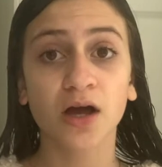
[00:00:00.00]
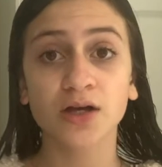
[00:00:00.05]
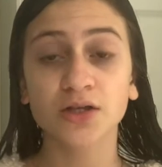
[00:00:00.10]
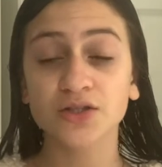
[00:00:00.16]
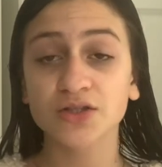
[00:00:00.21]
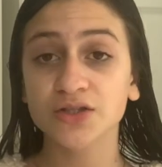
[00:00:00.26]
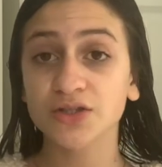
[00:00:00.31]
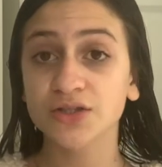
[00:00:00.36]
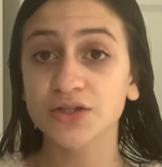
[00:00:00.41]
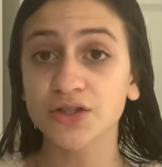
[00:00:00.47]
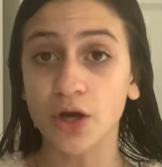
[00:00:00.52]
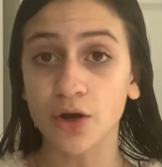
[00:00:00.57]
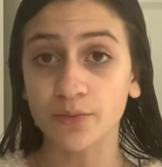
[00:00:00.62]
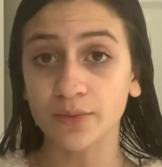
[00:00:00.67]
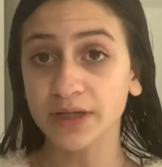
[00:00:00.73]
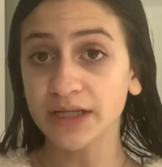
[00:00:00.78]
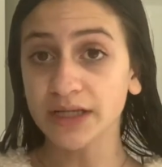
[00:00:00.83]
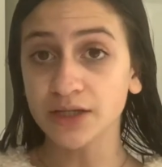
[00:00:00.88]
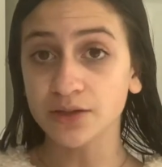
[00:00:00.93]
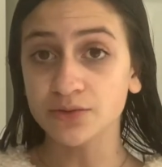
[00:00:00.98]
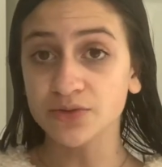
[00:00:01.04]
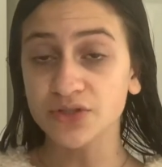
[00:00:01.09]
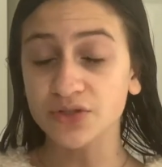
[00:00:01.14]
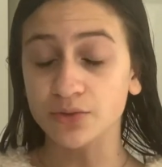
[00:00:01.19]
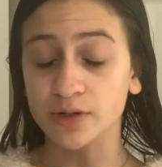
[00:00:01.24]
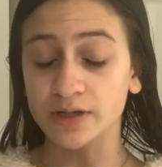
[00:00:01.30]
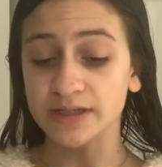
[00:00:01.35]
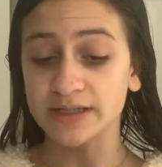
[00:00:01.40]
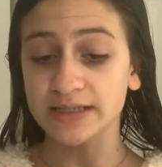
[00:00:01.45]
so many cute
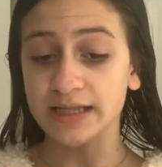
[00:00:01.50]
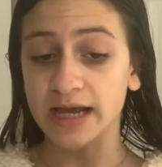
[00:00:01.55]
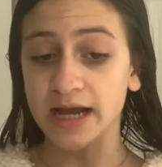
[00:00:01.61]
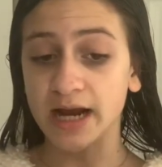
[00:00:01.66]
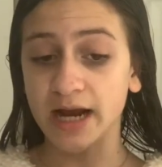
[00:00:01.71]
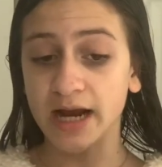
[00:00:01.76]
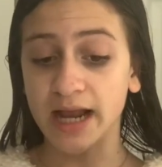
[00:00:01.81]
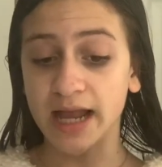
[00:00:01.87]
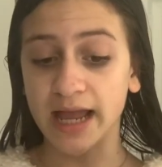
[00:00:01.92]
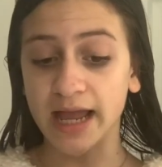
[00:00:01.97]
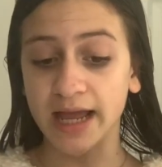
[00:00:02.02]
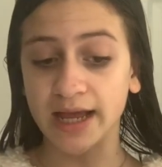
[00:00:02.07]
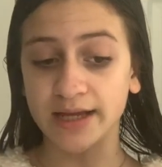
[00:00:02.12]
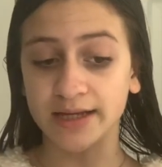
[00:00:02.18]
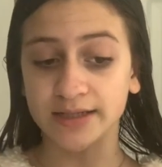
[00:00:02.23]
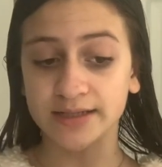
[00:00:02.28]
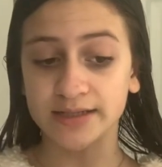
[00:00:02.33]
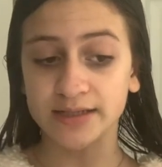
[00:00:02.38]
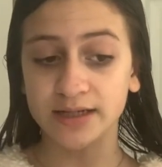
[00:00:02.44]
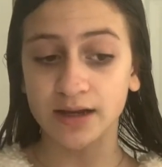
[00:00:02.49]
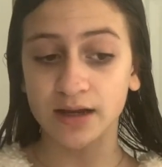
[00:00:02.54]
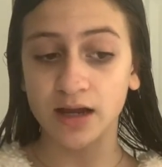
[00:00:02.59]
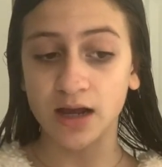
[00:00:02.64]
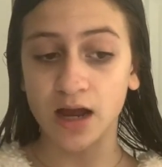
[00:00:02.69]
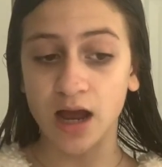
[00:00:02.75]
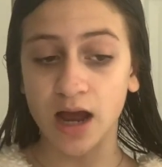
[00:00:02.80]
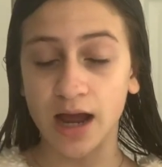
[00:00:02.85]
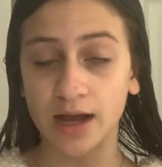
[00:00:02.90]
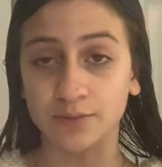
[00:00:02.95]
stores there. And
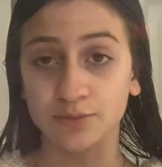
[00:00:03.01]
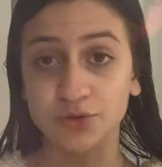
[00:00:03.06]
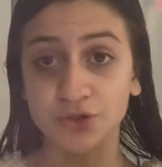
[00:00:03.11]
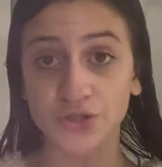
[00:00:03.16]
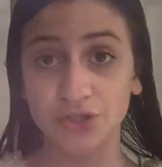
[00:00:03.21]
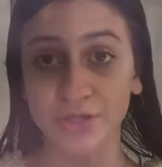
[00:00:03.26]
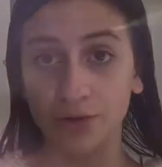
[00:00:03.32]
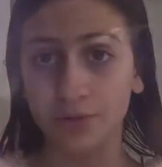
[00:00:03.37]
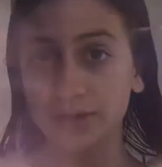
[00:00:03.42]
I'm so